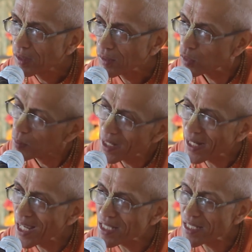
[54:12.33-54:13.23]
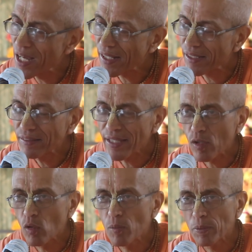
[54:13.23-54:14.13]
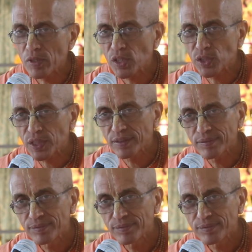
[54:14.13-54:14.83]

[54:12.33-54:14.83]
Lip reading: Kumaras are in their own position